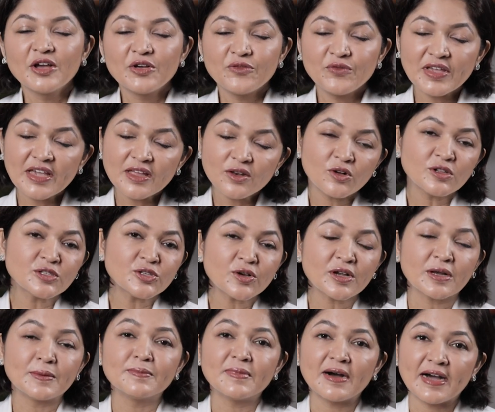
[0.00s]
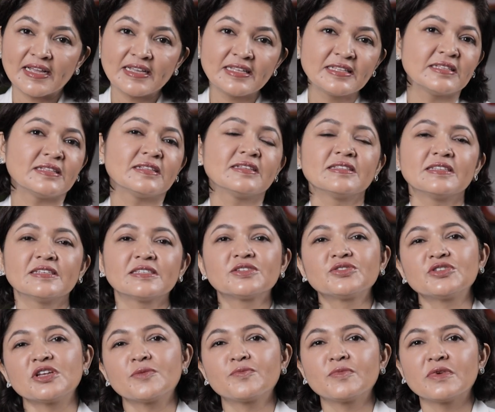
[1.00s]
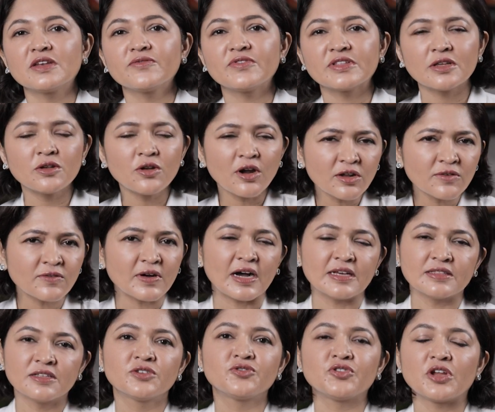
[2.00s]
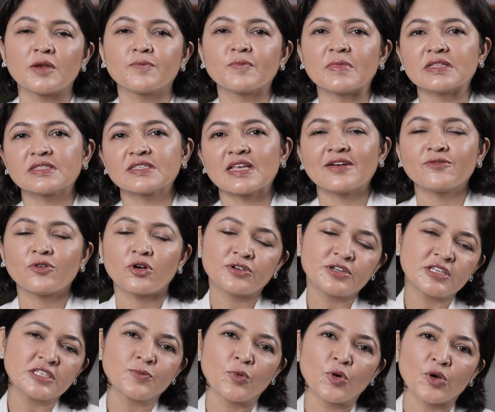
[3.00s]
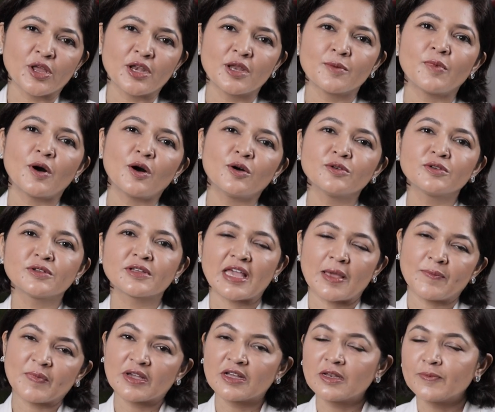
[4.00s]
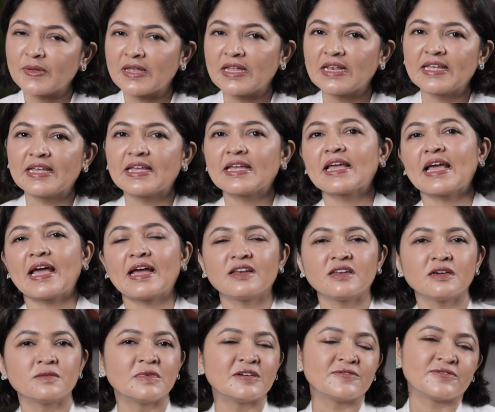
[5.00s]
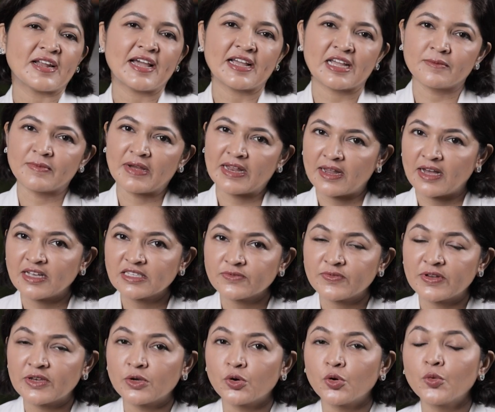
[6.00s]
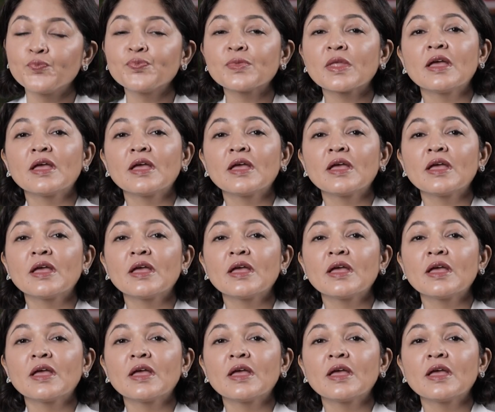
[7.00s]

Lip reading: We can also combine this treatment with a lot of other treatments. I've already spoken about chemical peeling and dermafrac in my last video.